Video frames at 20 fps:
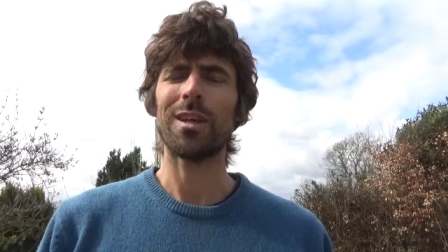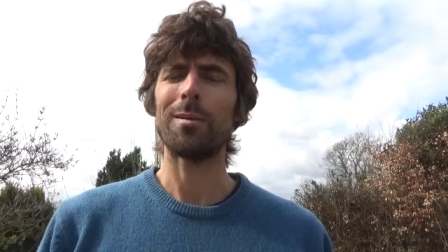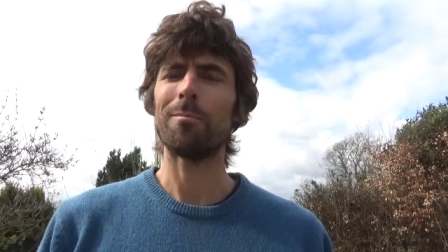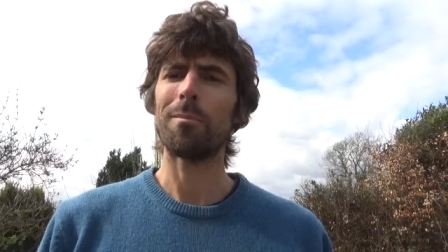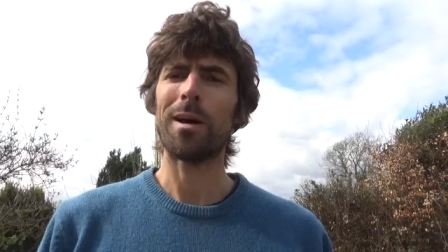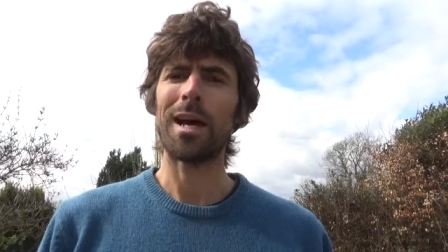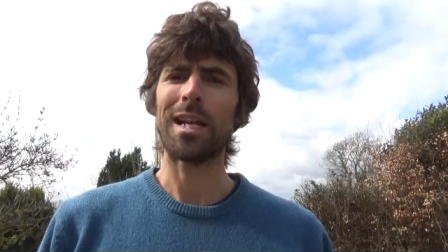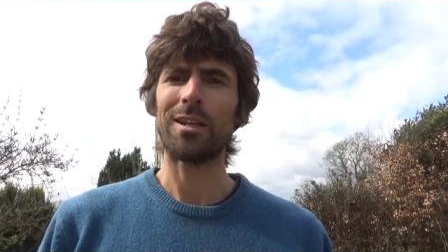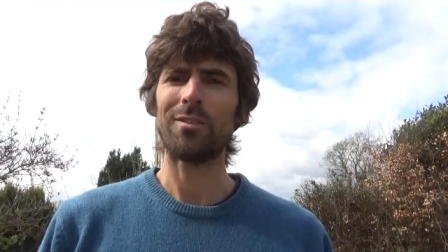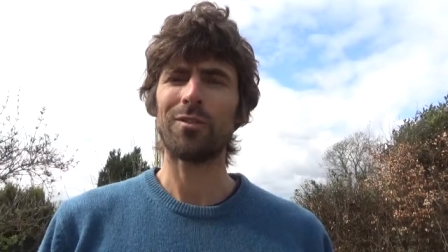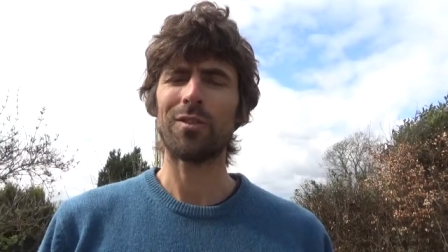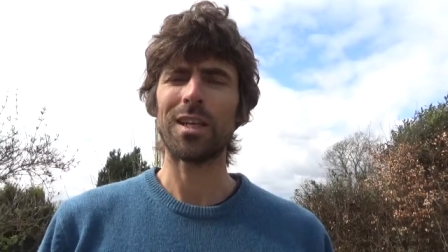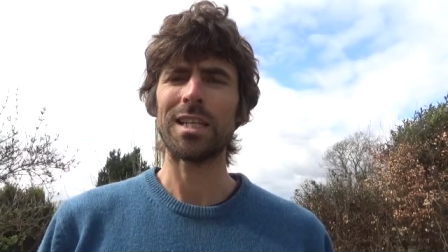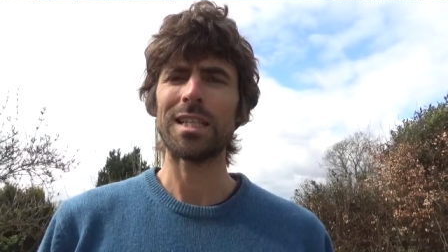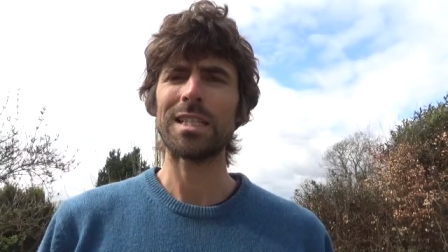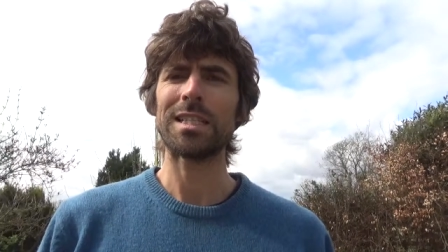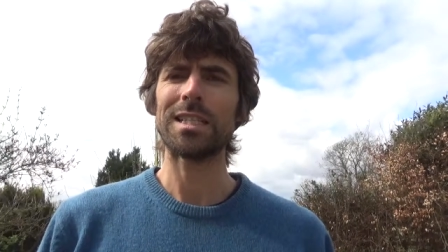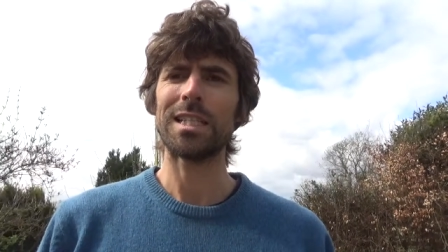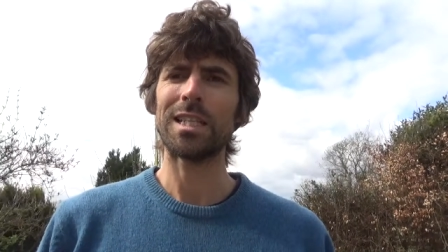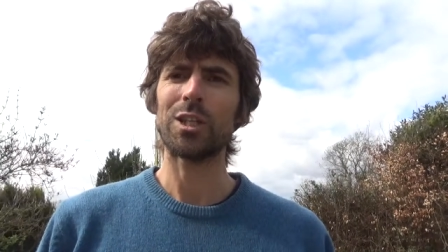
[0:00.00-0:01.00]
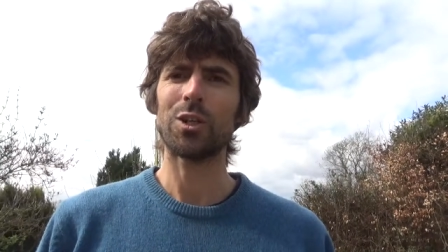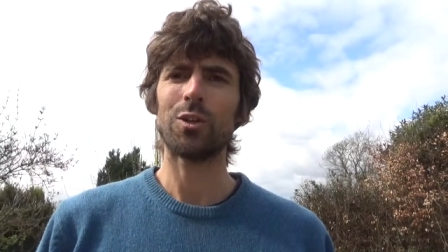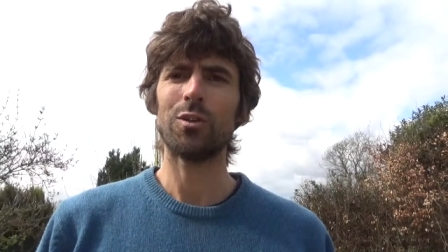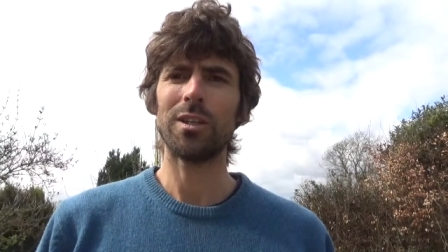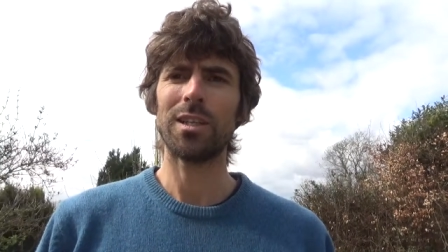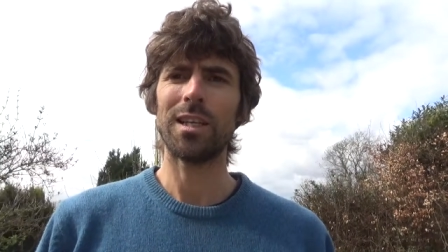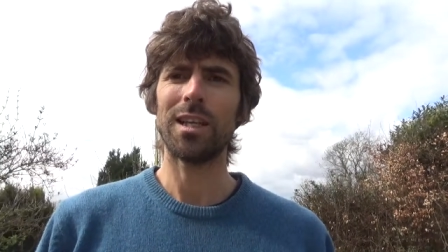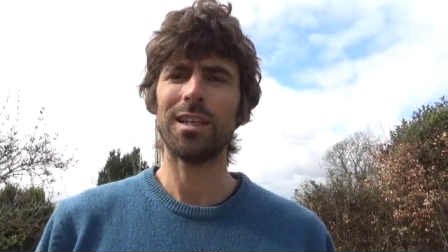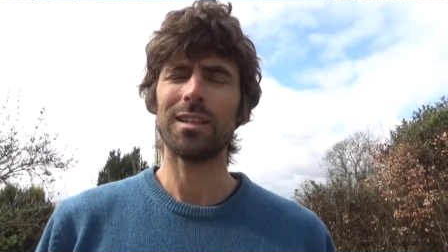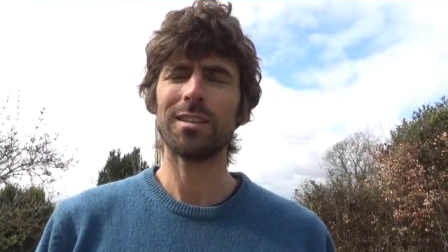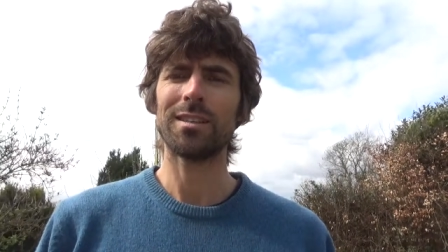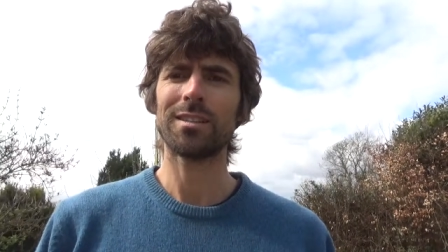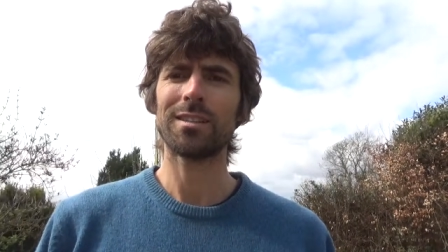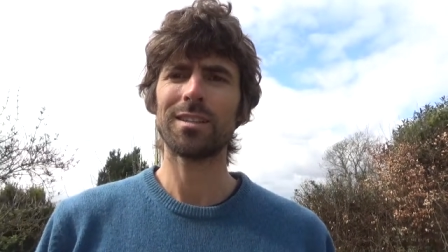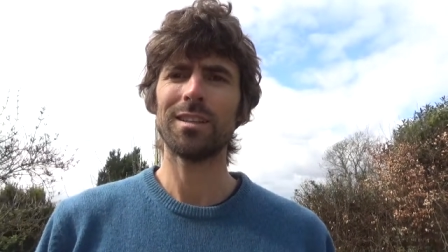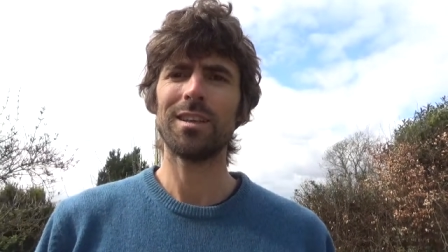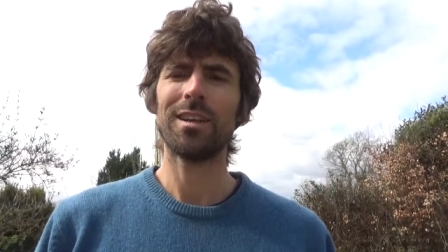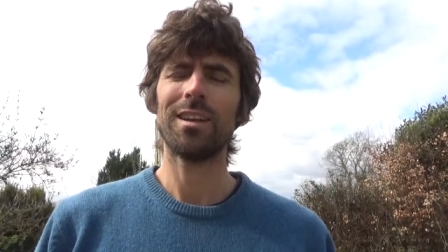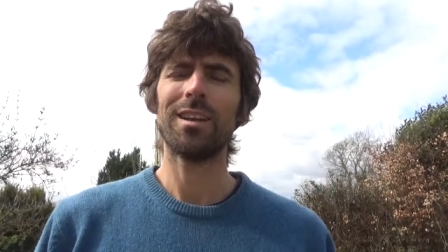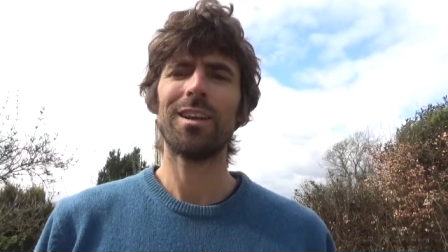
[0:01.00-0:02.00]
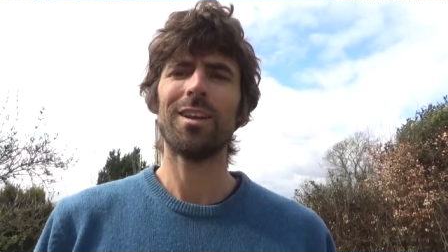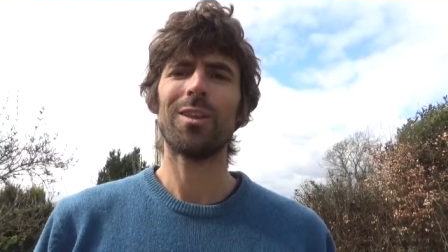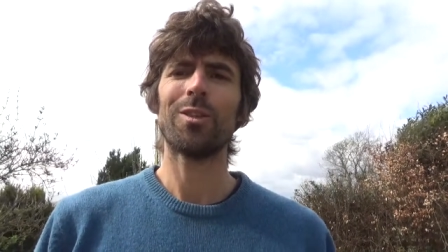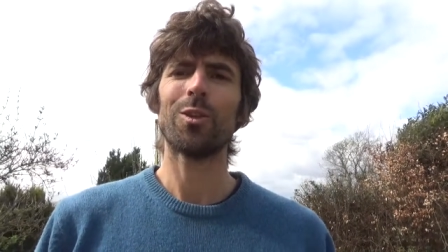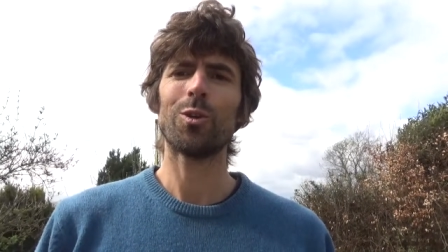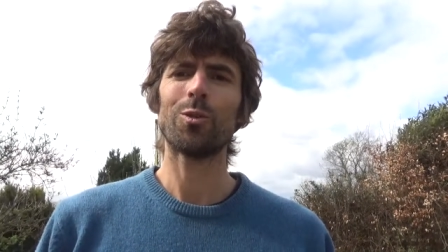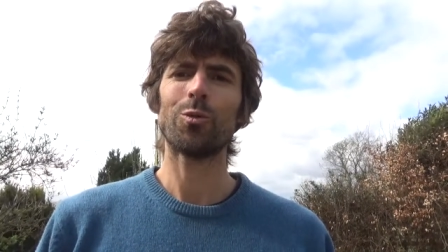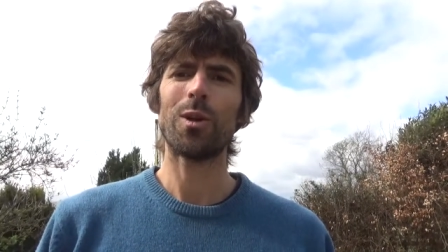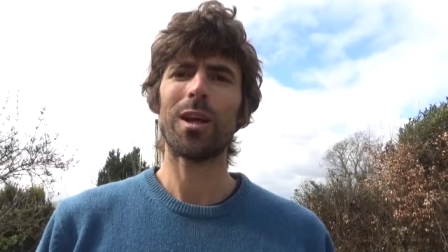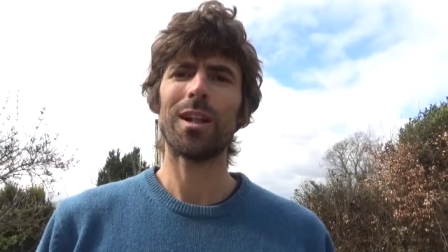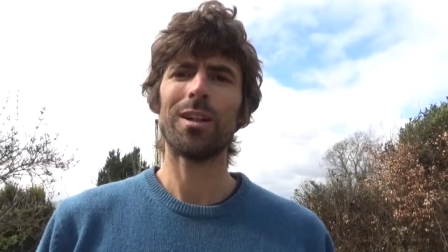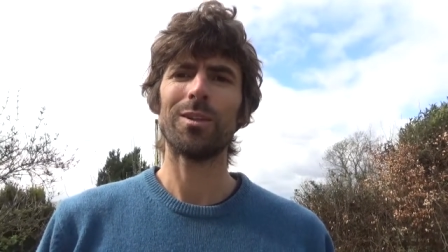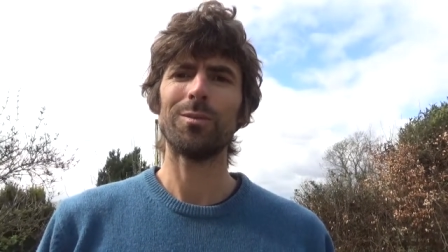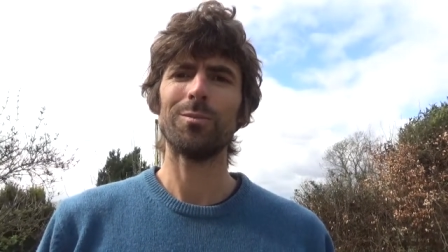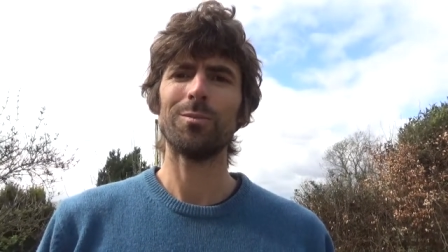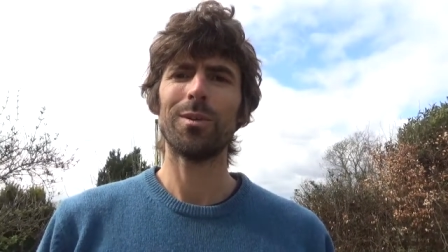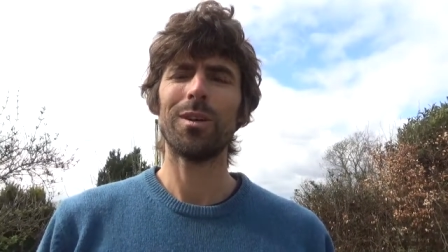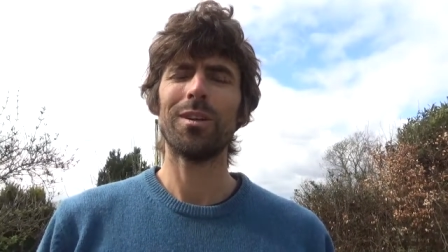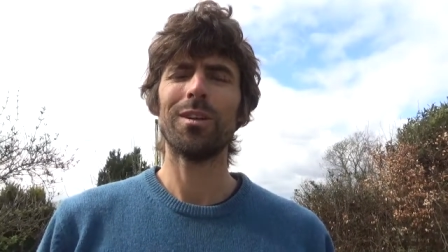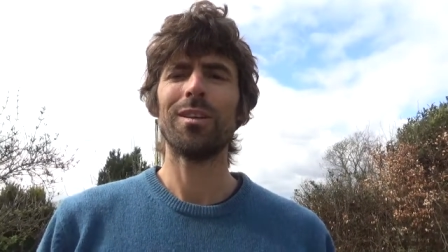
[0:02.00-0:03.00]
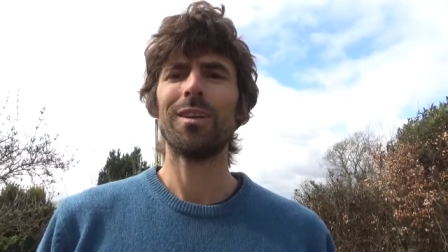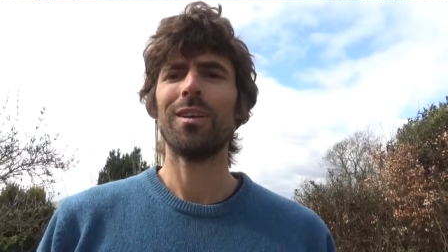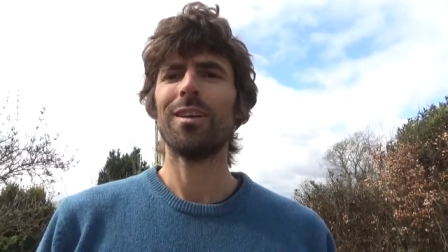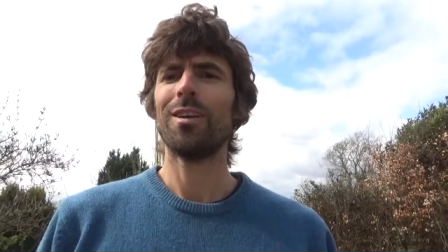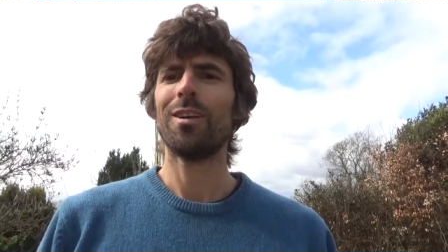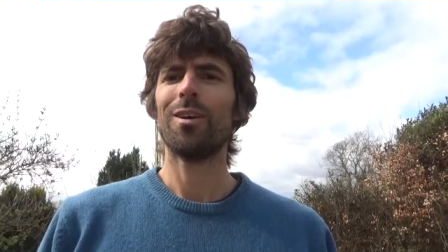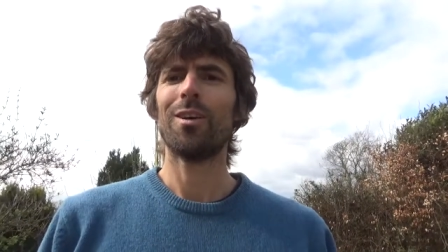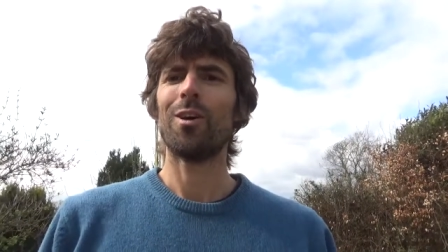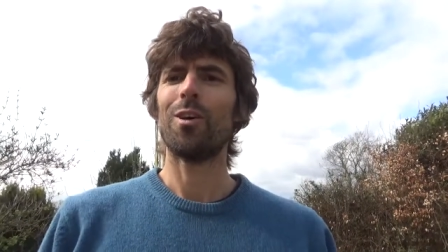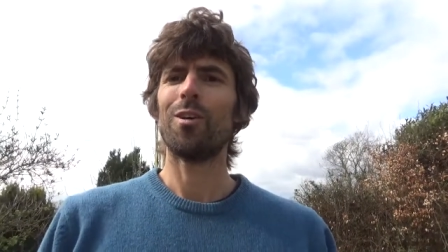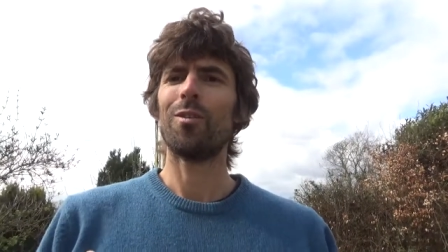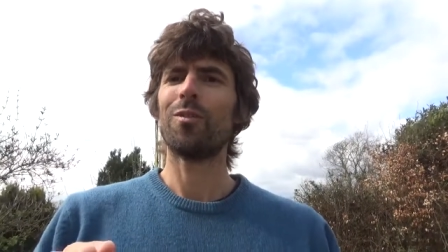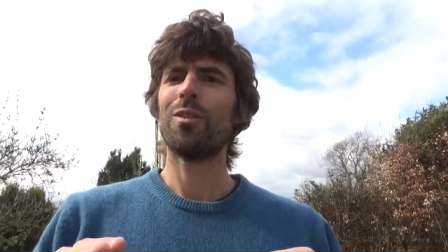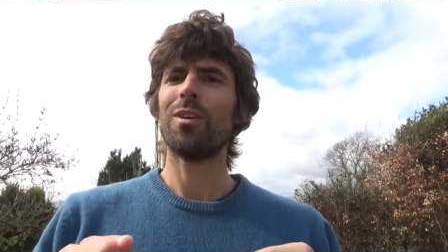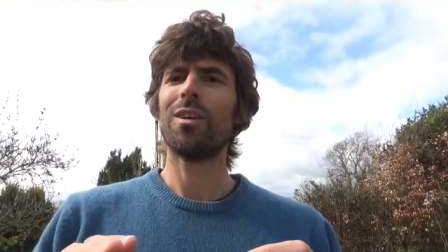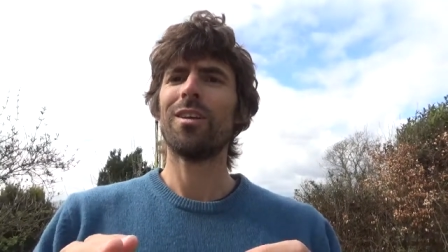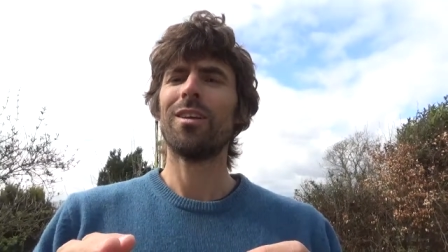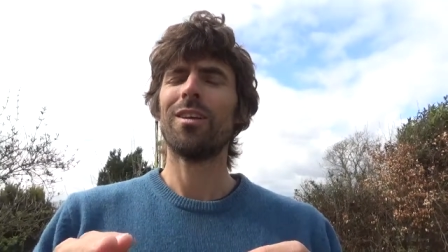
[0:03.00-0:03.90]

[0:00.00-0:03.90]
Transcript: it manifests, it creates the realm of